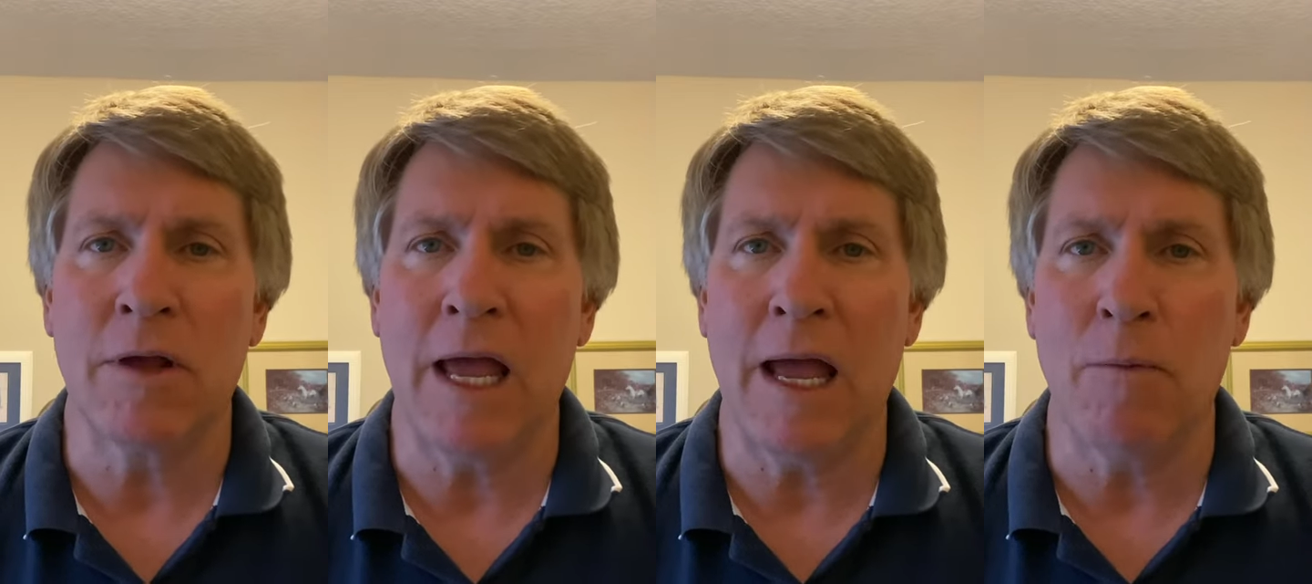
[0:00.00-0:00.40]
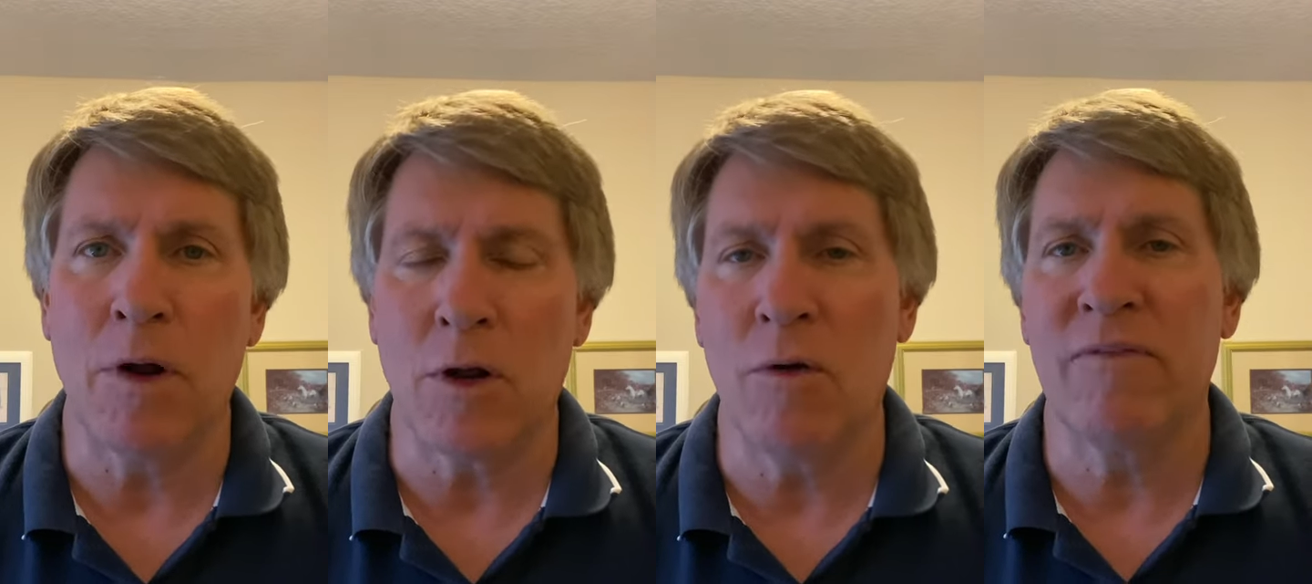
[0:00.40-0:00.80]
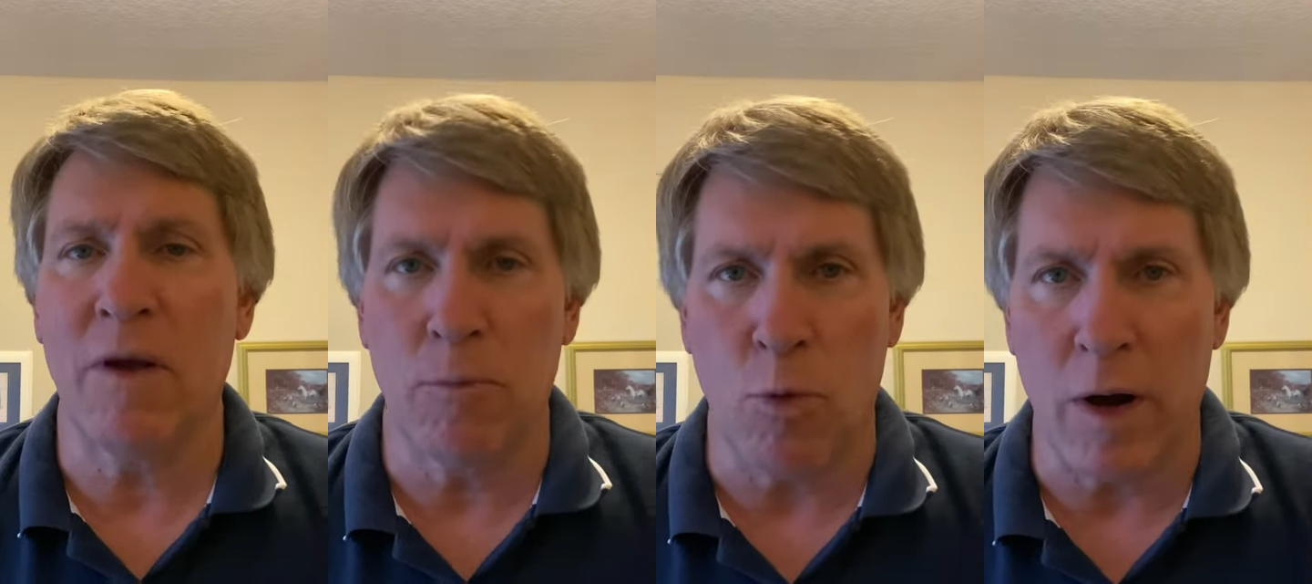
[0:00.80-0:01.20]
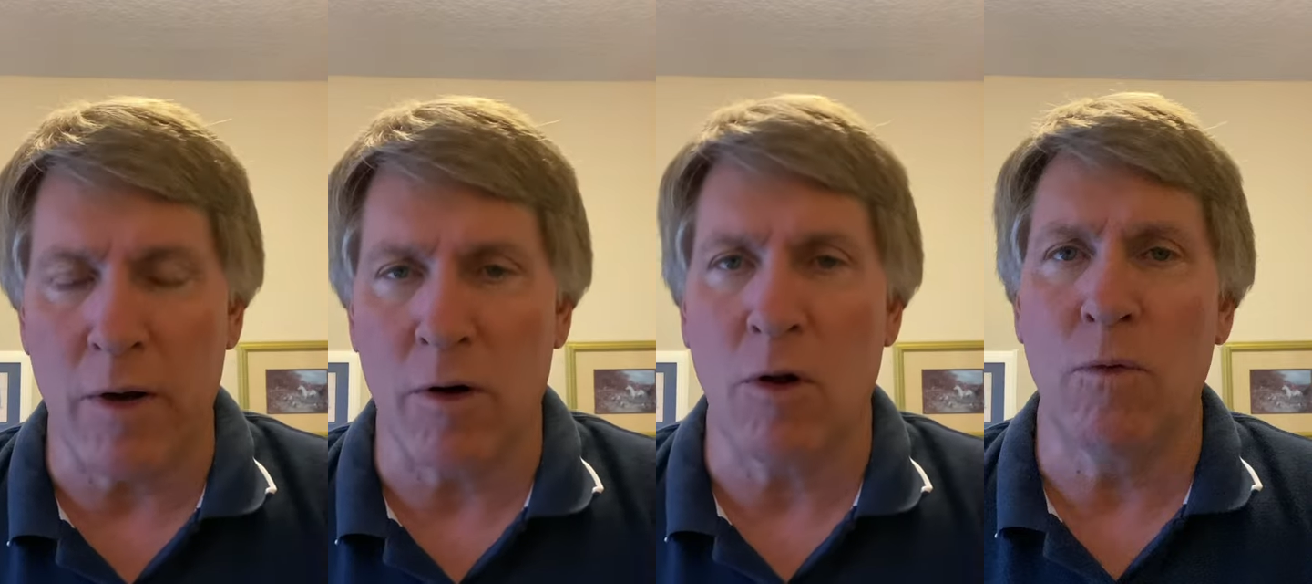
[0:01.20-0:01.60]
okay, I want to go in
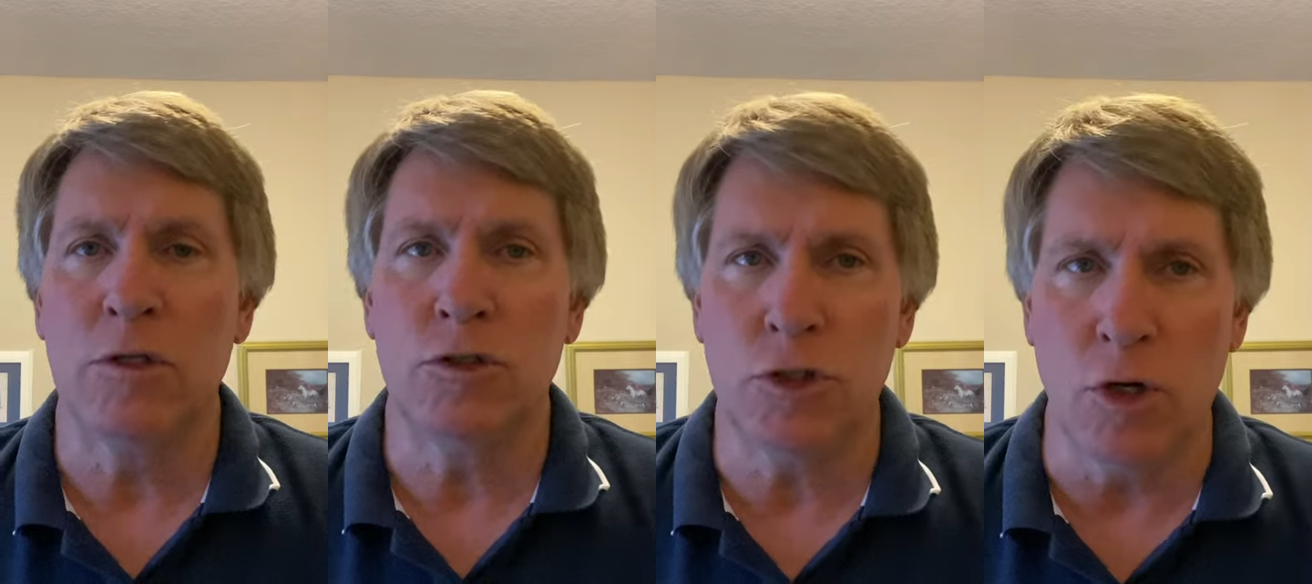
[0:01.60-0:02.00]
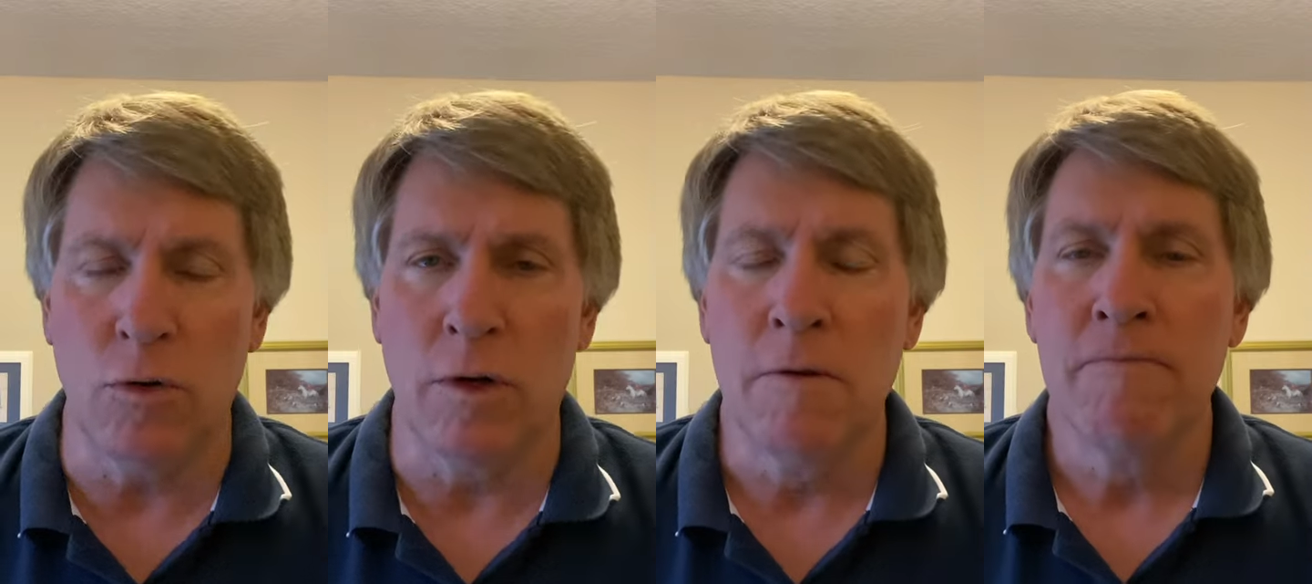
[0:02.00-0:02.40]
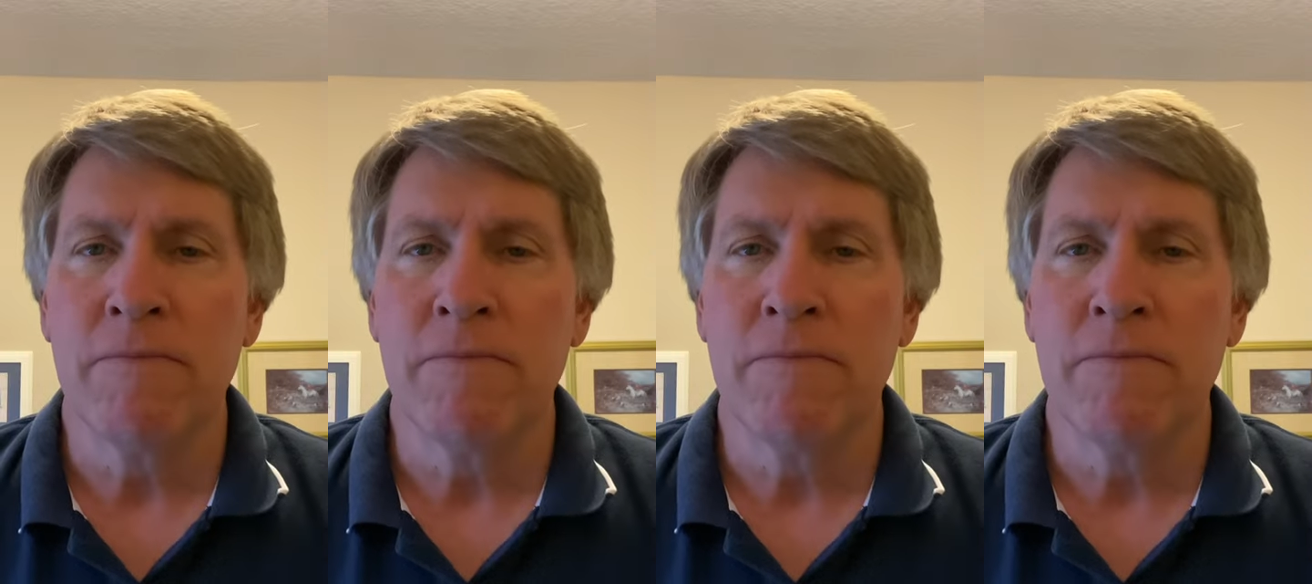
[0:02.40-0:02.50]
February or go in June.